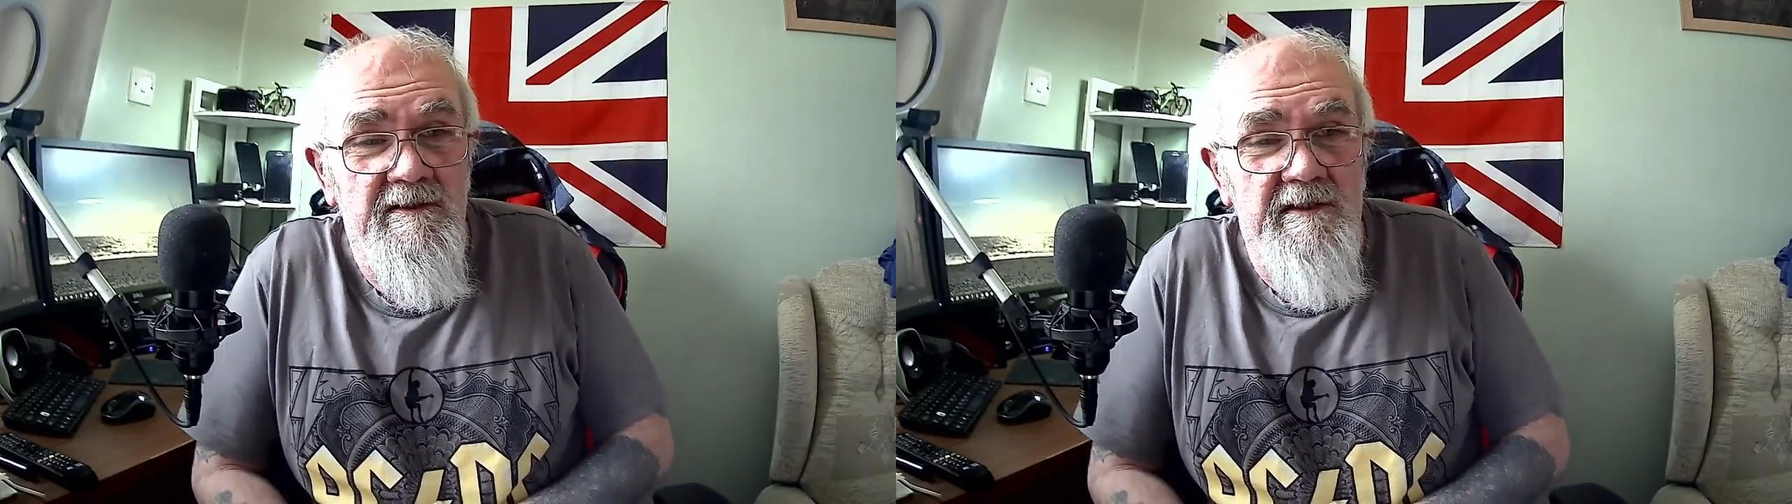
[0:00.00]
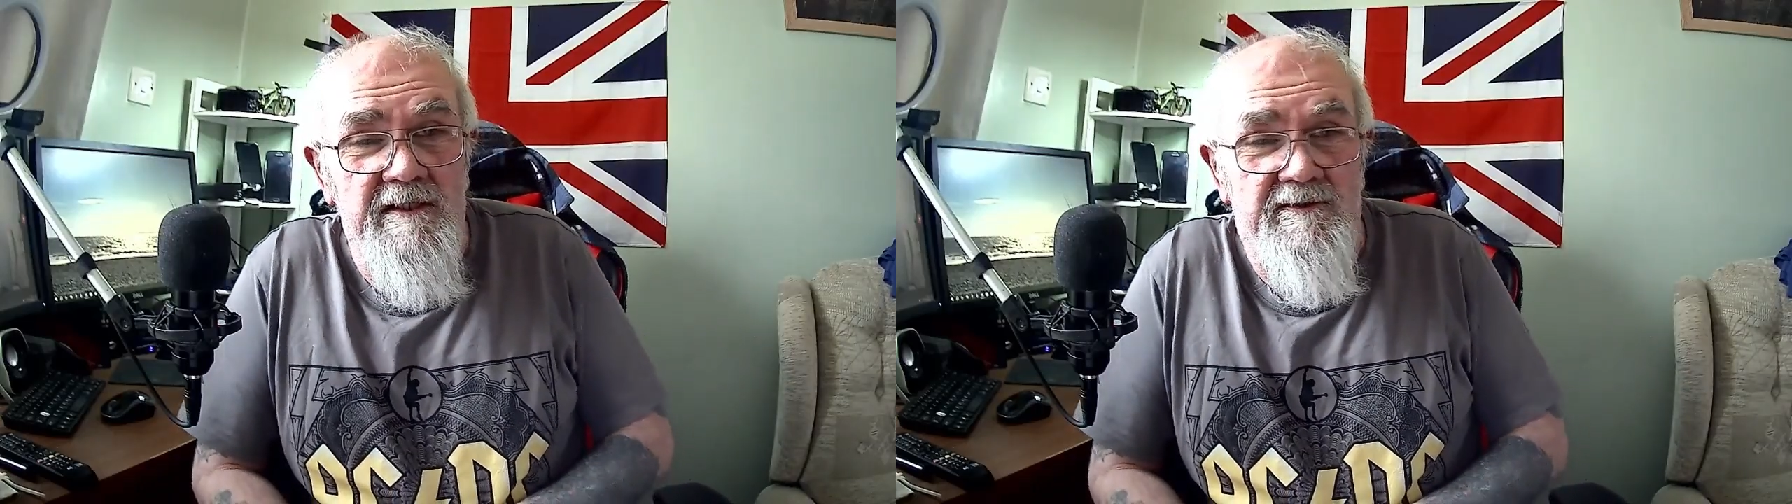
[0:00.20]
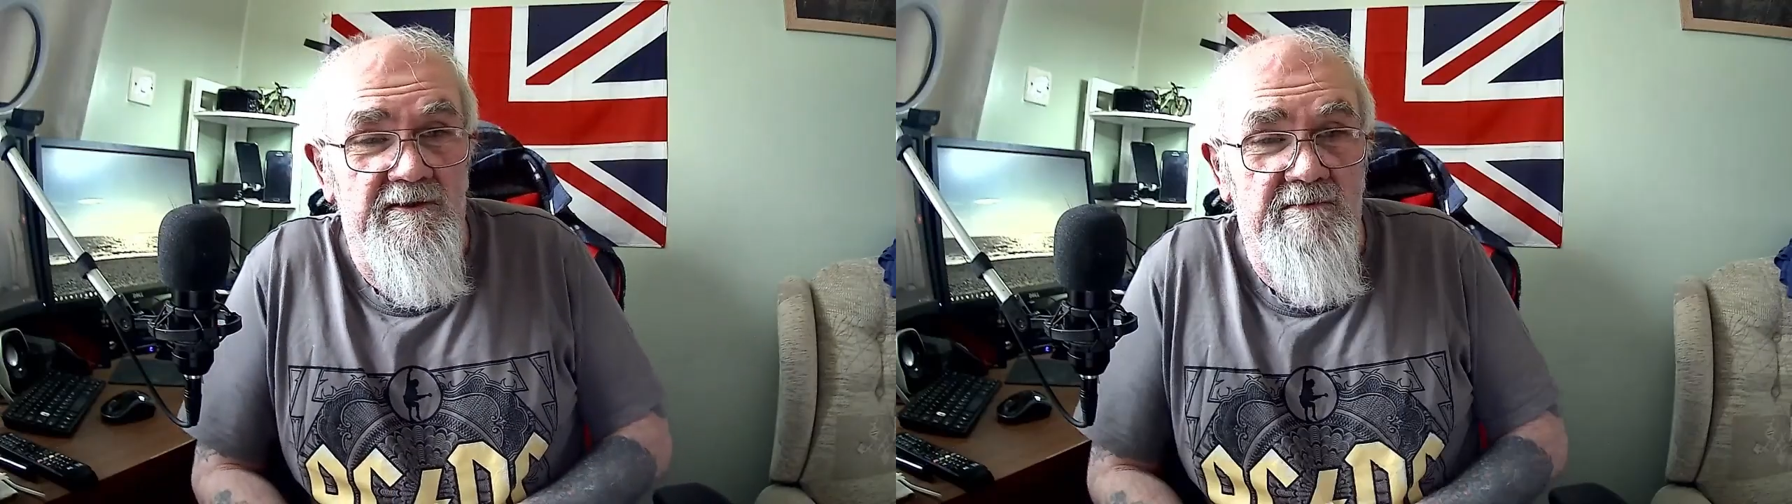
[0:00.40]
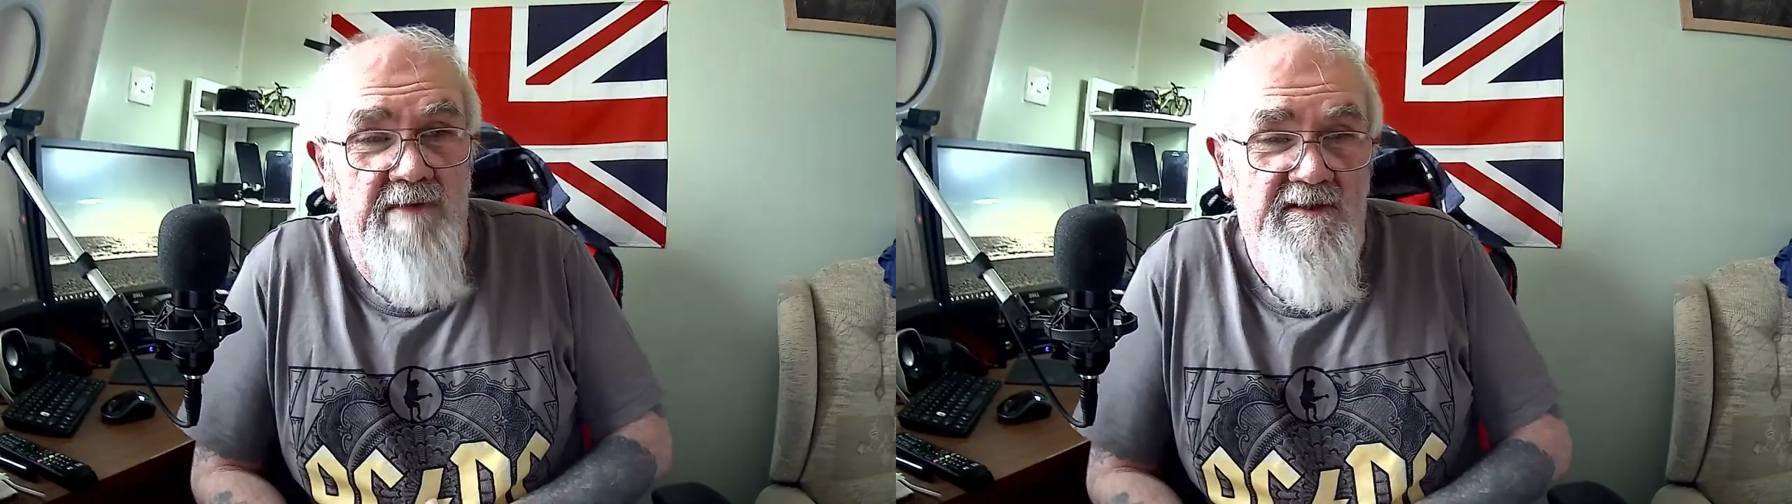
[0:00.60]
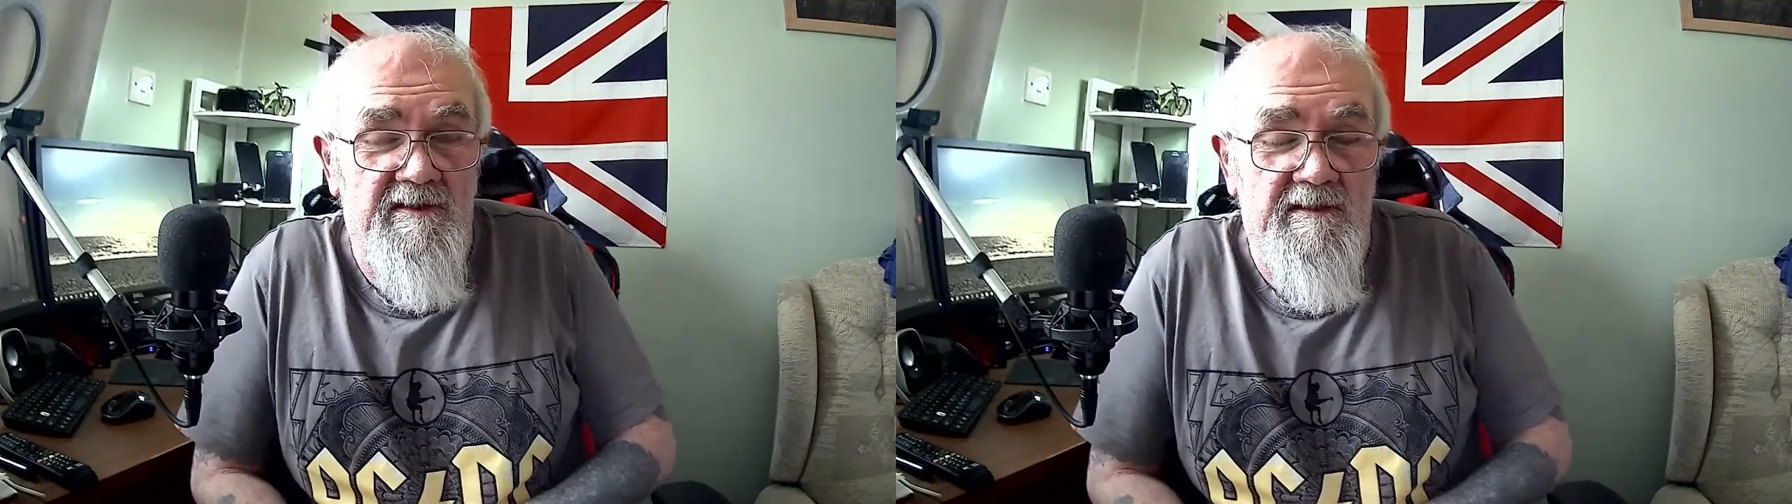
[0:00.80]
into
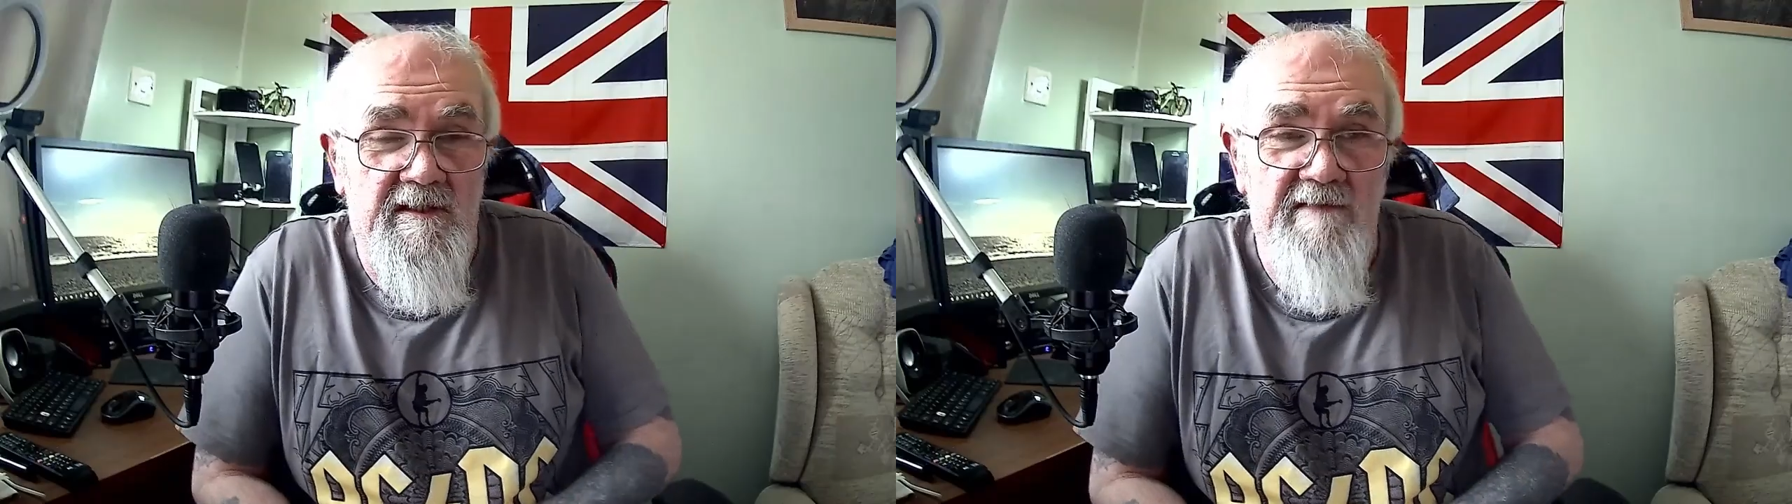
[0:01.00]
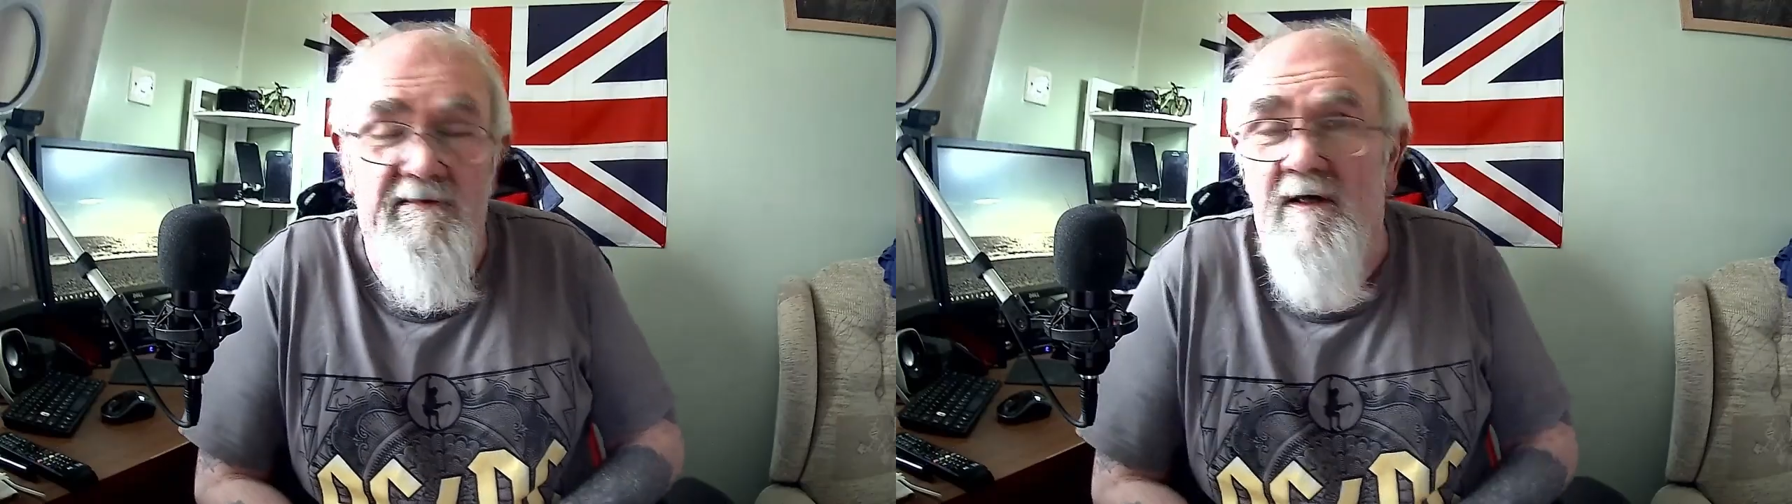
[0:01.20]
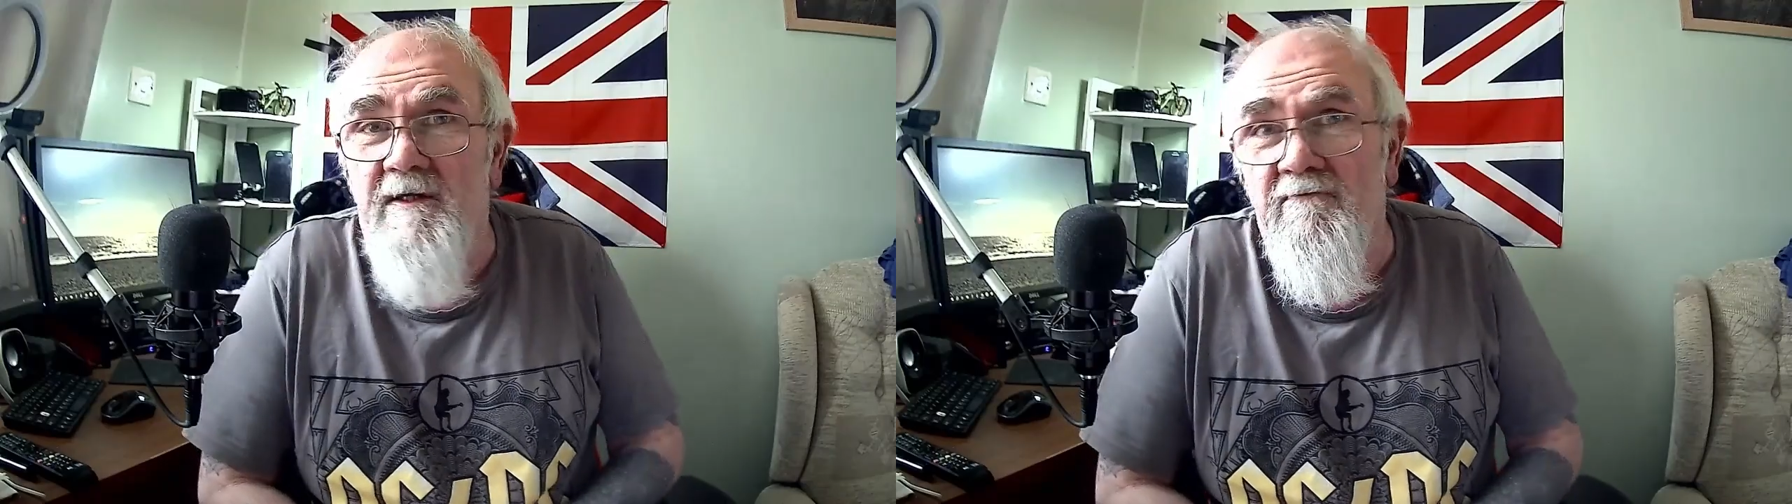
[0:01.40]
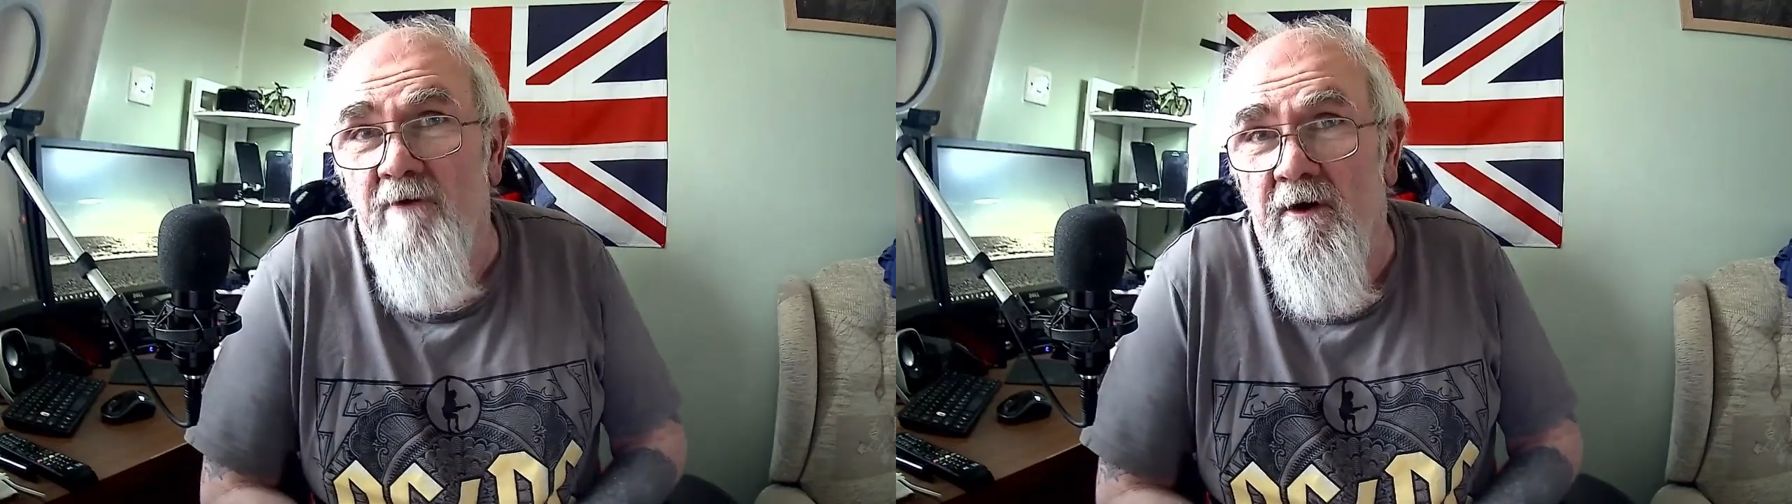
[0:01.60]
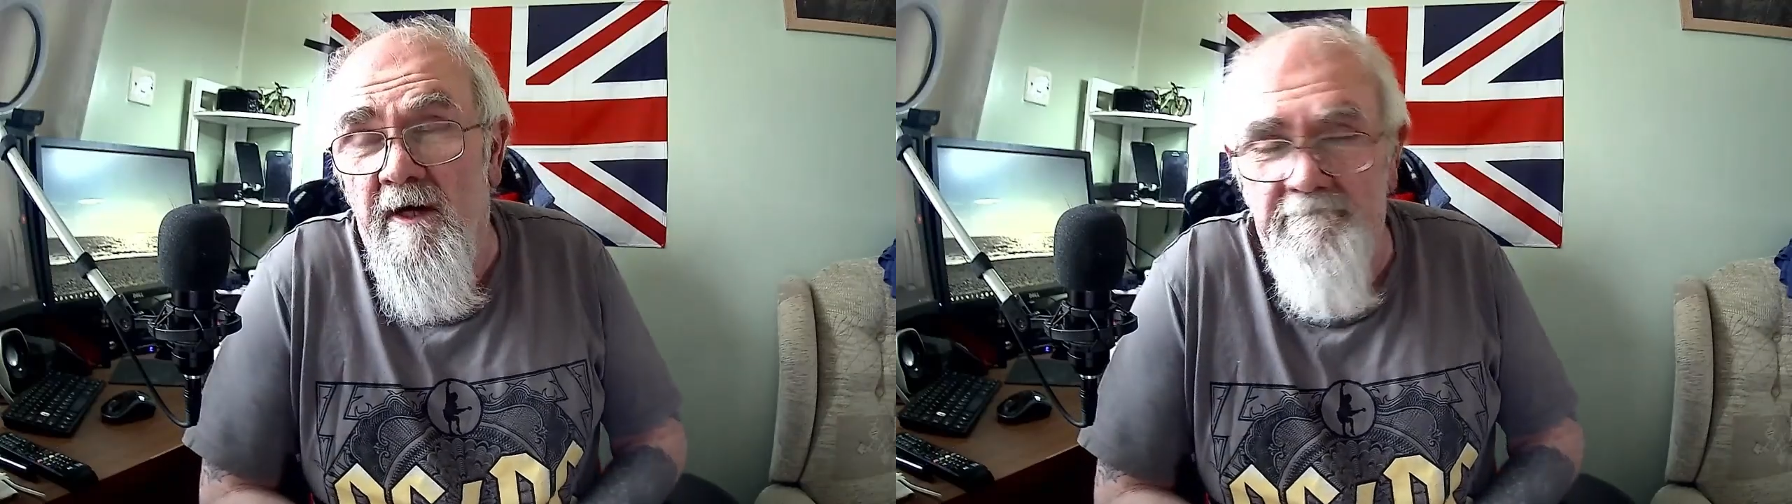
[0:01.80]
basically a fucking riot.